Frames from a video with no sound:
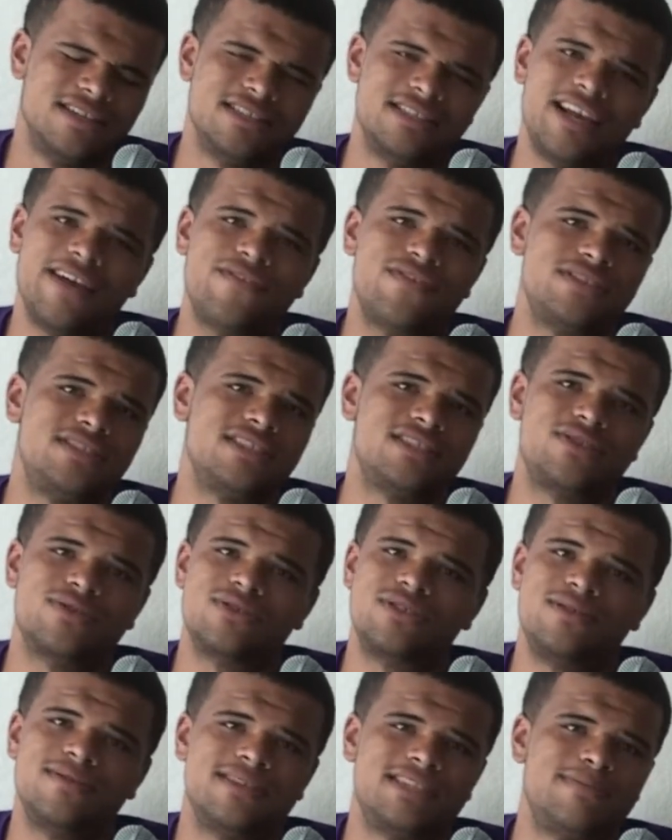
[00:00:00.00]
San
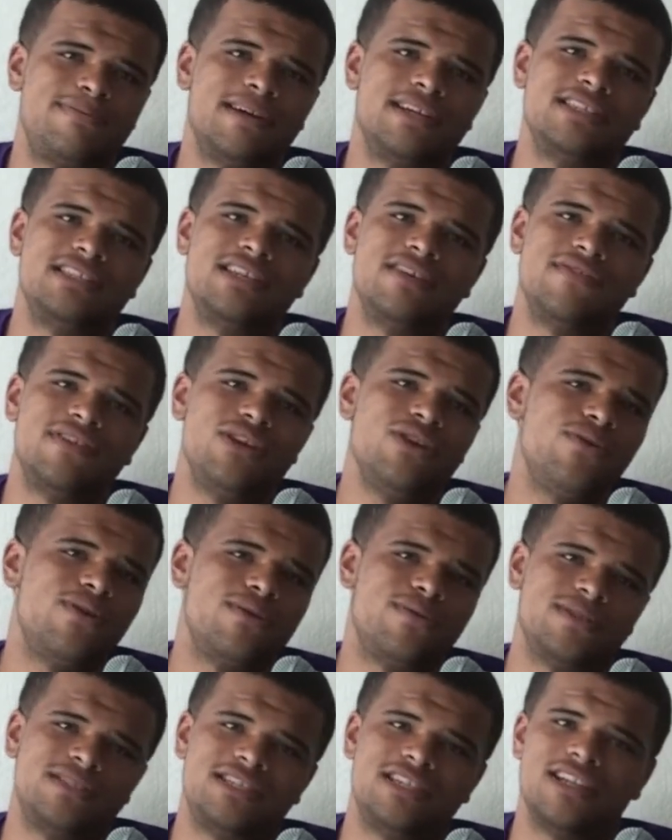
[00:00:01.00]
Francisco's too expensive and no
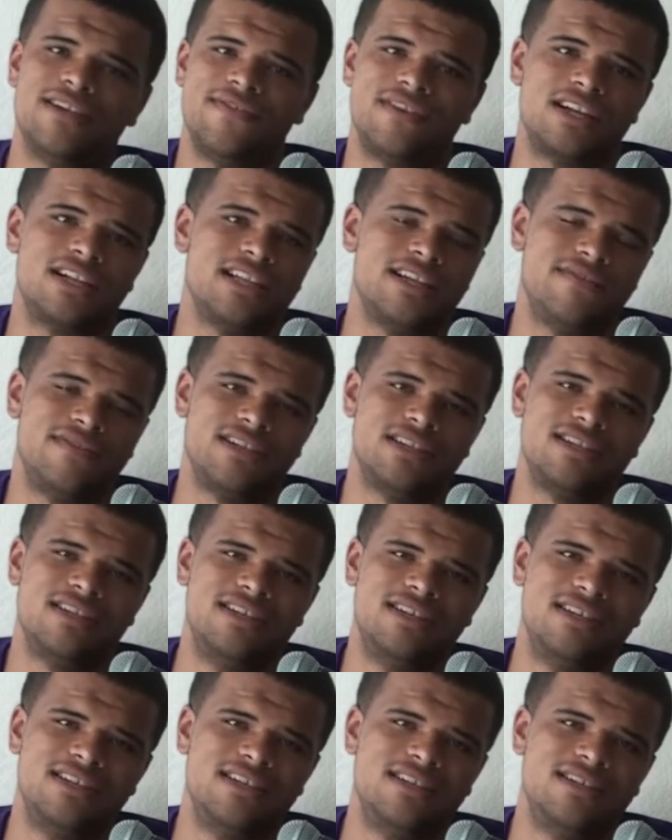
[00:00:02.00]
one wants to live in Cleveland.